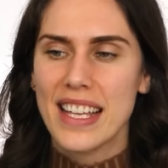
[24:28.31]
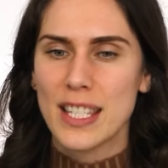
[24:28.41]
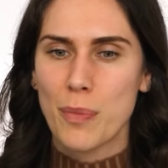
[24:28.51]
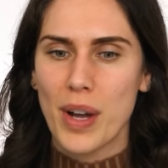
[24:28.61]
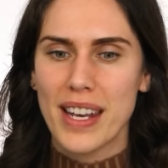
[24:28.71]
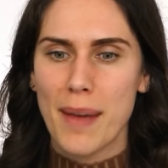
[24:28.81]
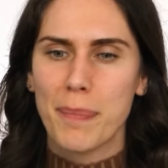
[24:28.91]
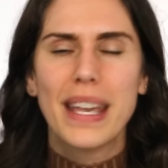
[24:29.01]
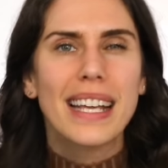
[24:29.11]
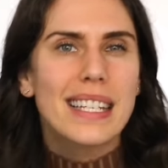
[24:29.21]
someone
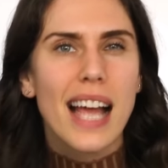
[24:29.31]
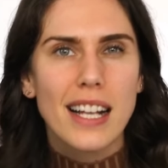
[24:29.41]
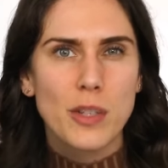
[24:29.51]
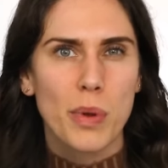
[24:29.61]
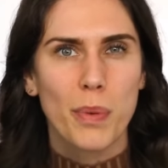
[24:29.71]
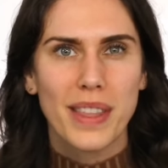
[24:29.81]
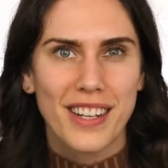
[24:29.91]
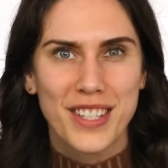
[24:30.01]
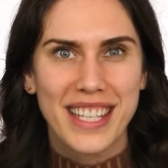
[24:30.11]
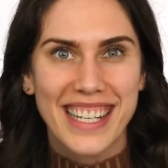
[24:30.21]
being in touch with what
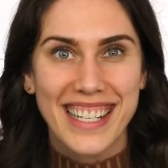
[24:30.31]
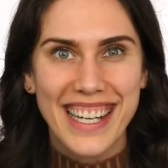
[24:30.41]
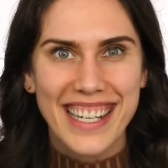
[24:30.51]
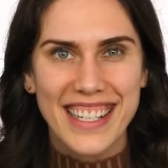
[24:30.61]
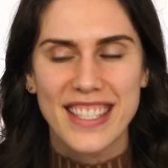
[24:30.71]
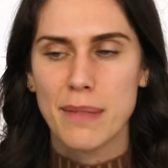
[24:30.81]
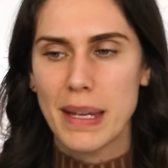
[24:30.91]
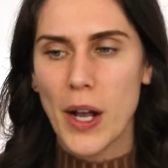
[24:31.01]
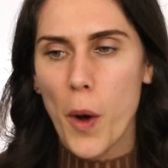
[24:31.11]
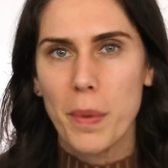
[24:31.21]
their skin needs and
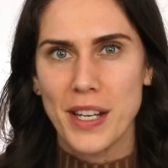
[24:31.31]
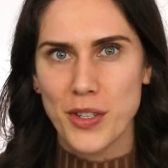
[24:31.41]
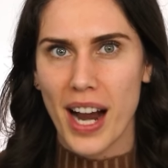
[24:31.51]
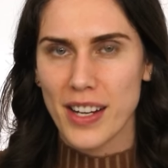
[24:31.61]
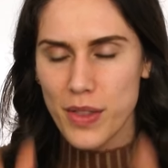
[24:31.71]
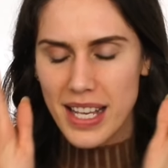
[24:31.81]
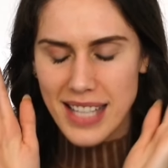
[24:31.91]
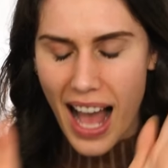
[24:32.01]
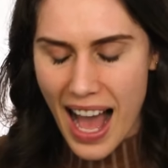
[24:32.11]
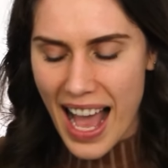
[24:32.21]
being open to trying new
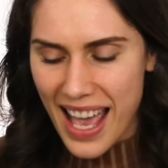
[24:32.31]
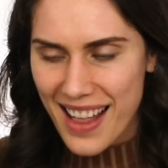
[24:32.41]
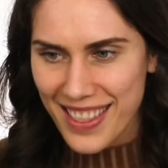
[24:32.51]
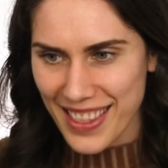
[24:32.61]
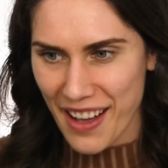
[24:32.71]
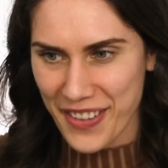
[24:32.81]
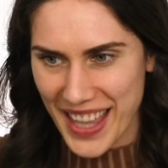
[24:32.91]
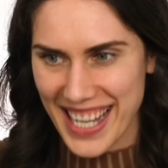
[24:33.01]
things. I love